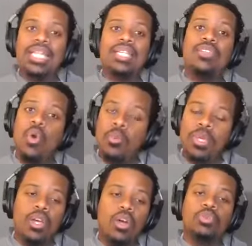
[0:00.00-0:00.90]
They told me,
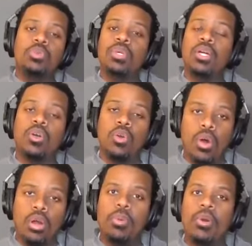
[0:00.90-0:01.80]
Coach, we want to go to a
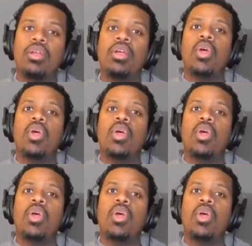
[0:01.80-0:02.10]
water park.